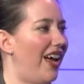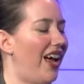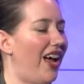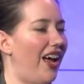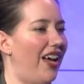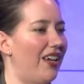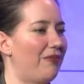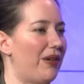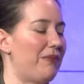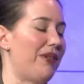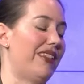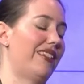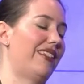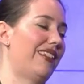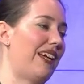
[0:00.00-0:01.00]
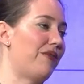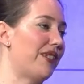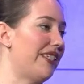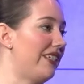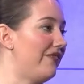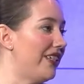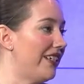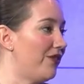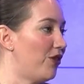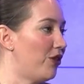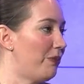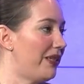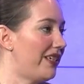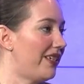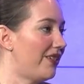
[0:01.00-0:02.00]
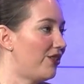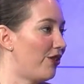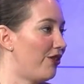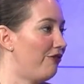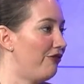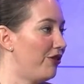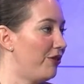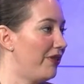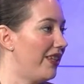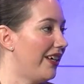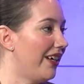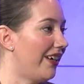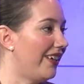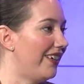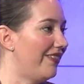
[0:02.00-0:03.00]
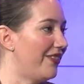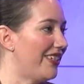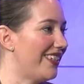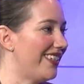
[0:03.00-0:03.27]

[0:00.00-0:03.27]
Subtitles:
I mean, I was living in Normandy, so the food there was